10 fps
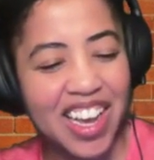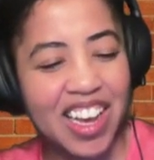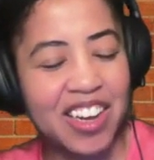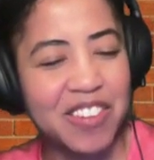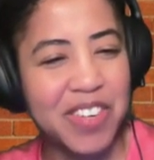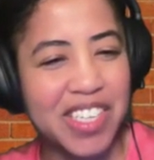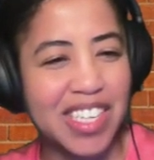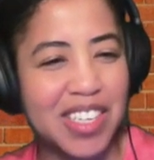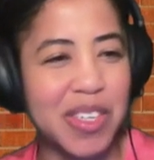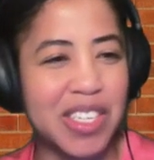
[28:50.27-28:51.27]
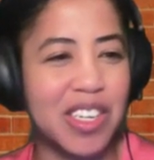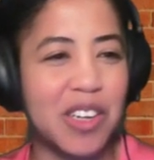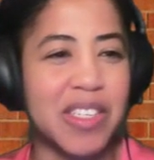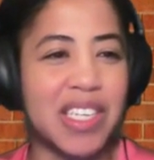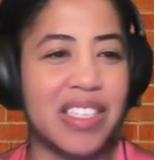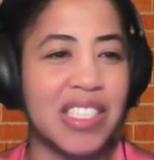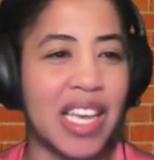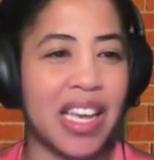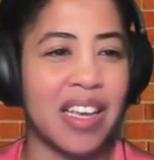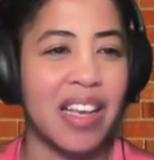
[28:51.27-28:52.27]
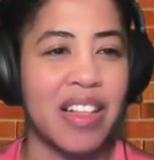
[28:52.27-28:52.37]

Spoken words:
a fucking weirdo. And I was like,